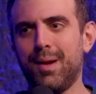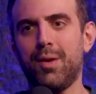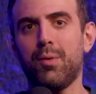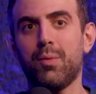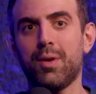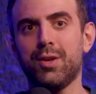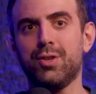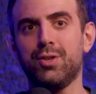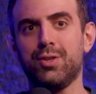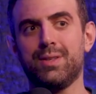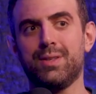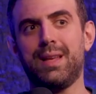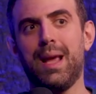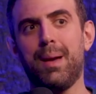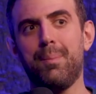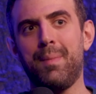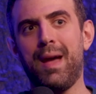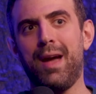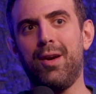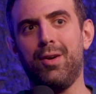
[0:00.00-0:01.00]
But I don't want to just
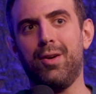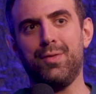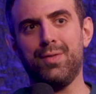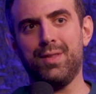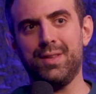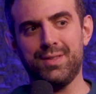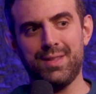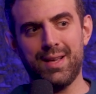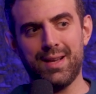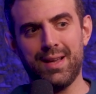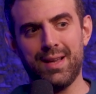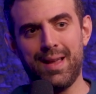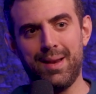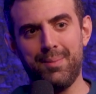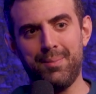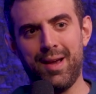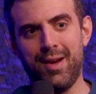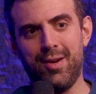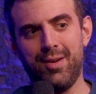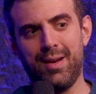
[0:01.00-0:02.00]
get married for the sake of
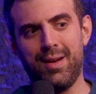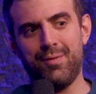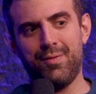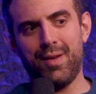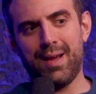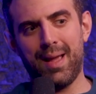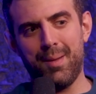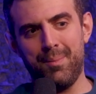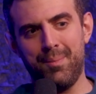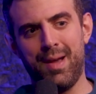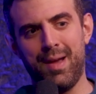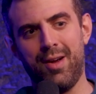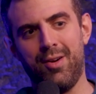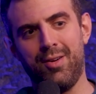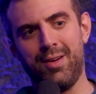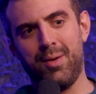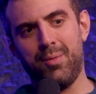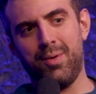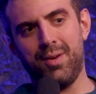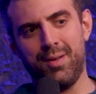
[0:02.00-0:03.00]
getting married. If I get
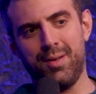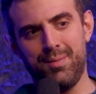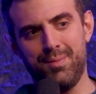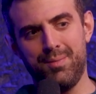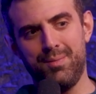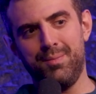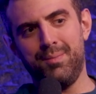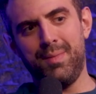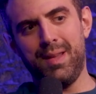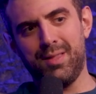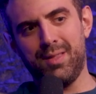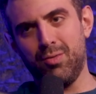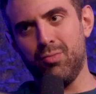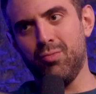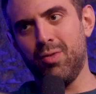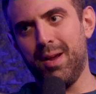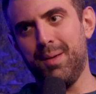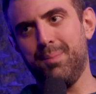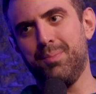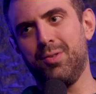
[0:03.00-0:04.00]
married, I want to meet the
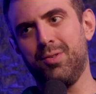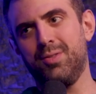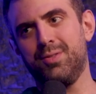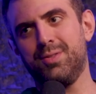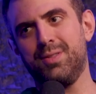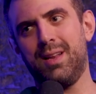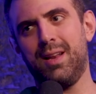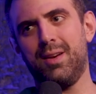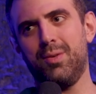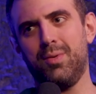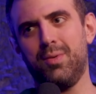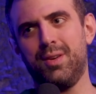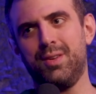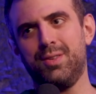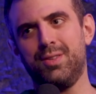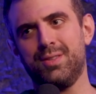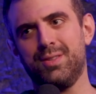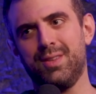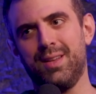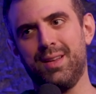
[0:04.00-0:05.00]
right person. I don't want to
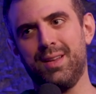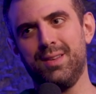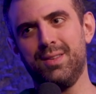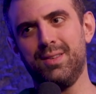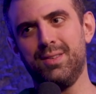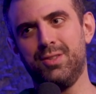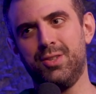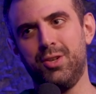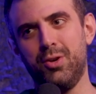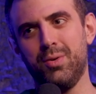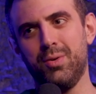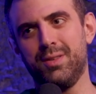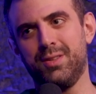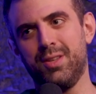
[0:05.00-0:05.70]
just like do